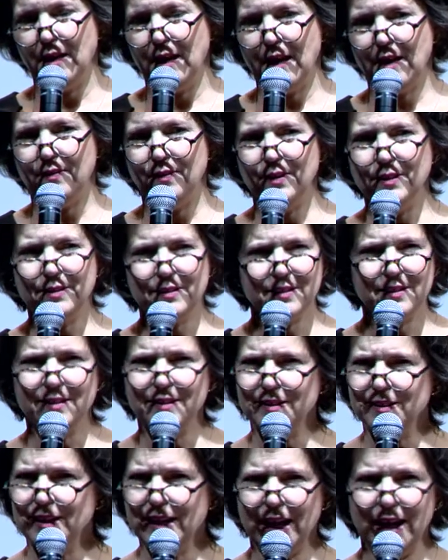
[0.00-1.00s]
And this can
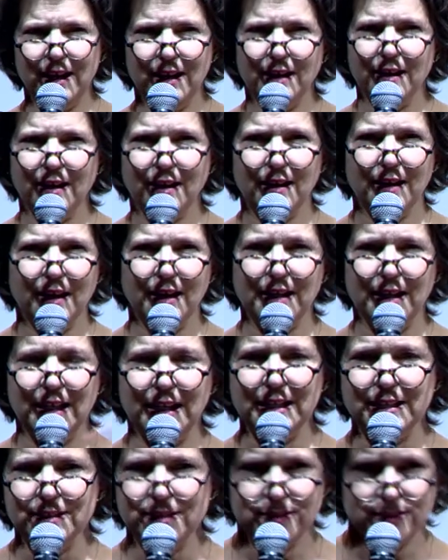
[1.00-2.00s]
take an
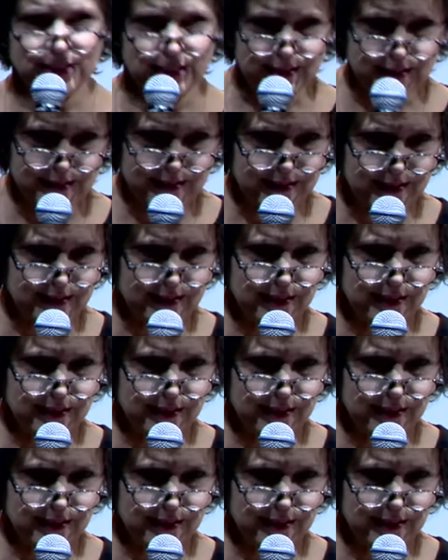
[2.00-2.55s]
instant,